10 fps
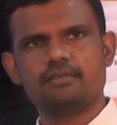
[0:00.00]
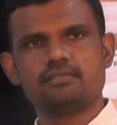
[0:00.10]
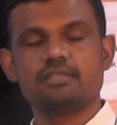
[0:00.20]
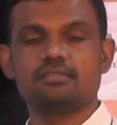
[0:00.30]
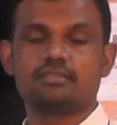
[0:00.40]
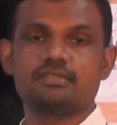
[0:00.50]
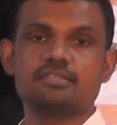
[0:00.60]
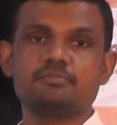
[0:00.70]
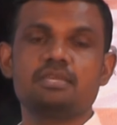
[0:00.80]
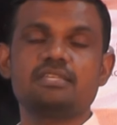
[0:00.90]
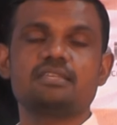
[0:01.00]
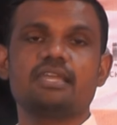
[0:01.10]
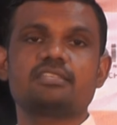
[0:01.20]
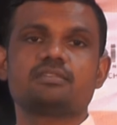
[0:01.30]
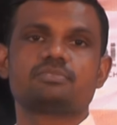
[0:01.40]
See, this is basic
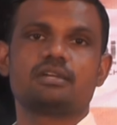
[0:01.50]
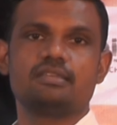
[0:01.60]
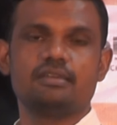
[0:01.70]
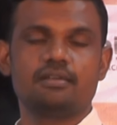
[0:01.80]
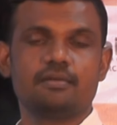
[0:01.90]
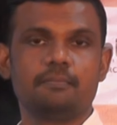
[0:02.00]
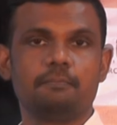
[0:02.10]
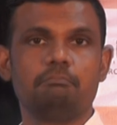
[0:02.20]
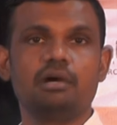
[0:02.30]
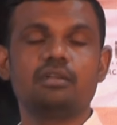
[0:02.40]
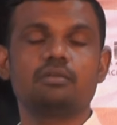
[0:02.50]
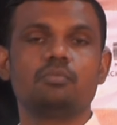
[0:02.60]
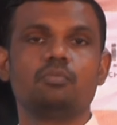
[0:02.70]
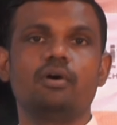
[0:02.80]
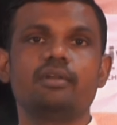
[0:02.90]
assumption here. But
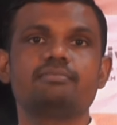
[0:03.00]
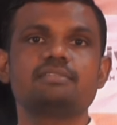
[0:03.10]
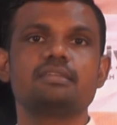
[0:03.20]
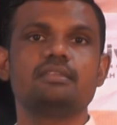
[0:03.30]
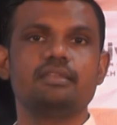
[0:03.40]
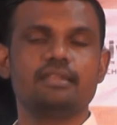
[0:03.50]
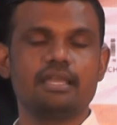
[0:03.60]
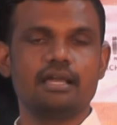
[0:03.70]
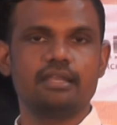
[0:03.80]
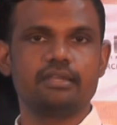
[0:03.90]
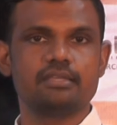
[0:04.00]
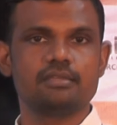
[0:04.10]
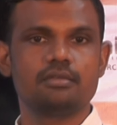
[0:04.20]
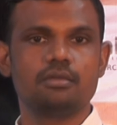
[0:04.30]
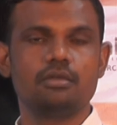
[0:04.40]
what we see in reality?
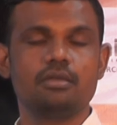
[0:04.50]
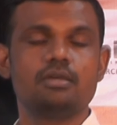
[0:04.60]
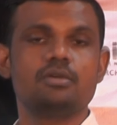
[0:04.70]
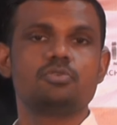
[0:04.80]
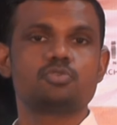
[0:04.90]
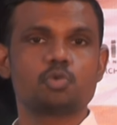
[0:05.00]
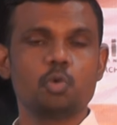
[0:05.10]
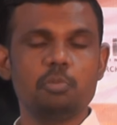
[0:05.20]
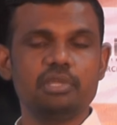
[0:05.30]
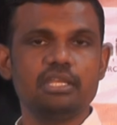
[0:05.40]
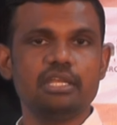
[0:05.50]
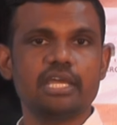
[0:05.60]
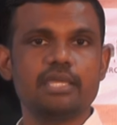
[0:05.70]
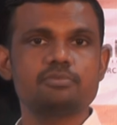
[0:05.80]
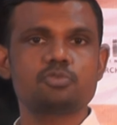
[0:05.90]
So many
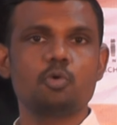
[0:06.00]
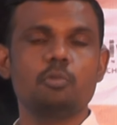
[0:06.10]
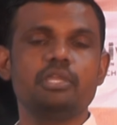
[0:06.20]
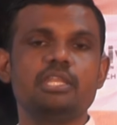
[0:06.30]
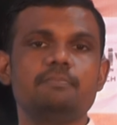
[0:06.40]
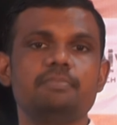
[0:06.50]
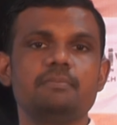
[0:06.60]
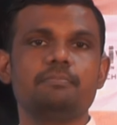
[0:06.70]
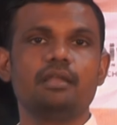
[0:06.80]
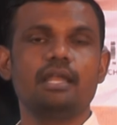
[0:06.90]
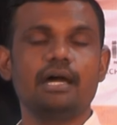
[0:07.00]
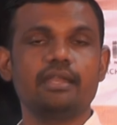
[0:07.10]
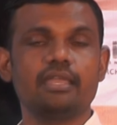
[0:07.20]
times, so many people are